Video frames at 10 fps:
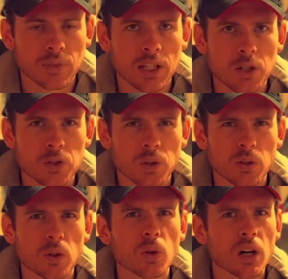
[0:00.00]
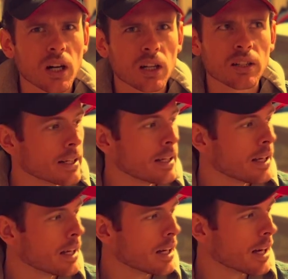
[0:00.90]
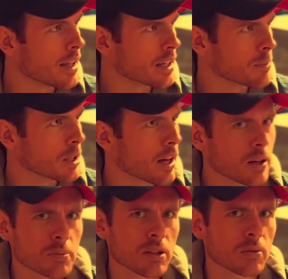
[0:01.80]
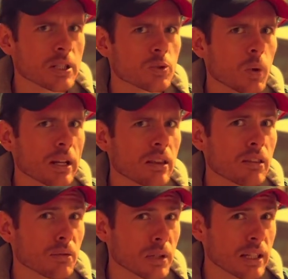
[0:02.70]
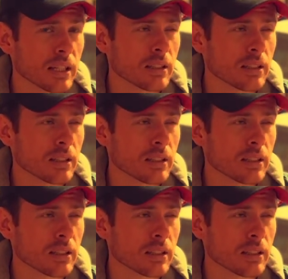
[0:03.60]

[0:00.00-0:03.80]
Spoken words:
Gears are a little long. I think I'm allowed up to 323,